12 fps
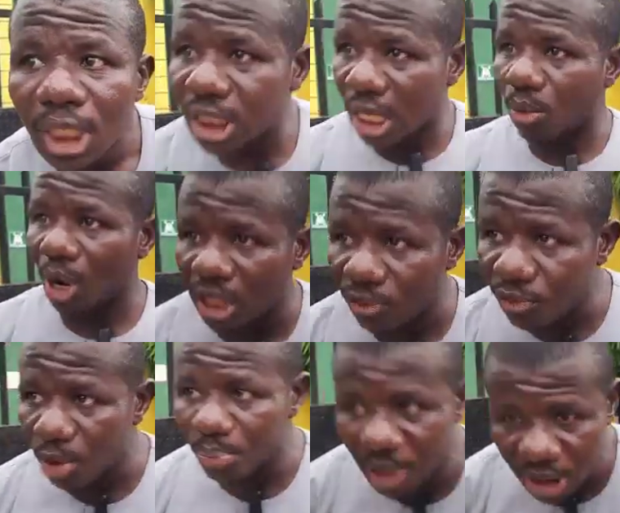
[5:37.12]
They want
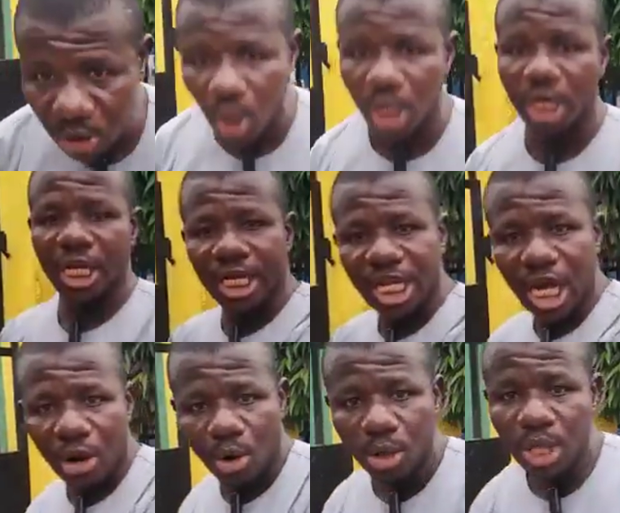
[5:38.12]
development only in
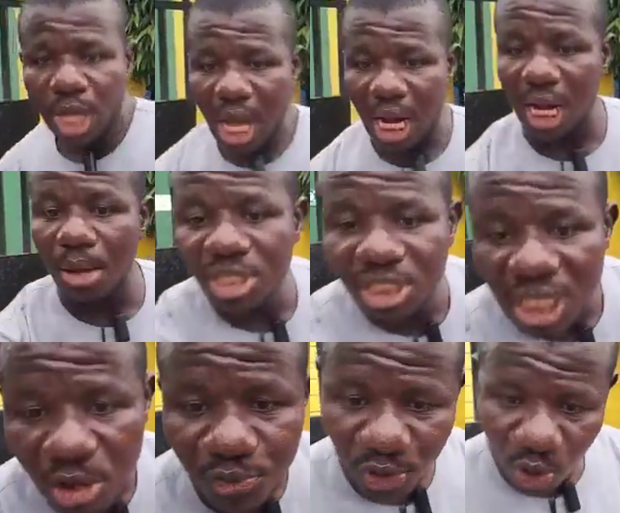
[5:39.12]
their own. And let me
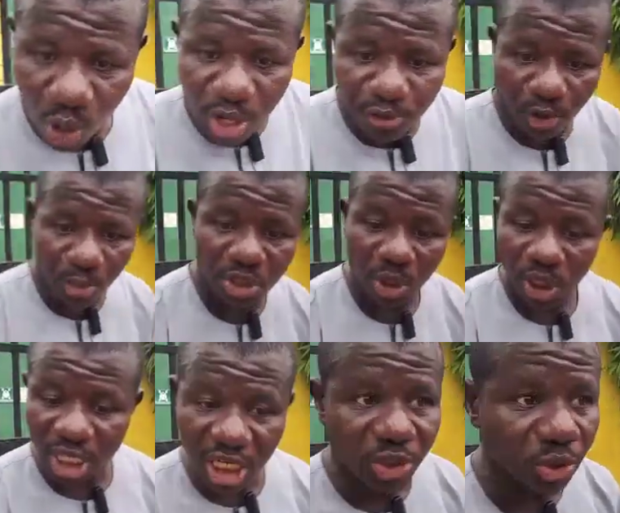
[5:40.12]
tell you for your information,
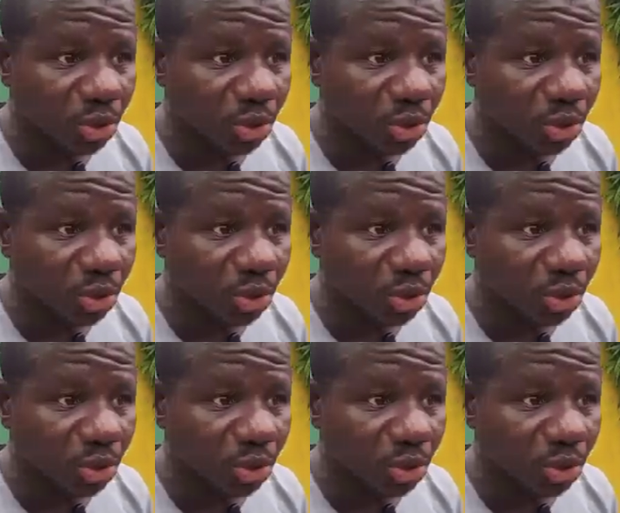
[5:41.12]
in case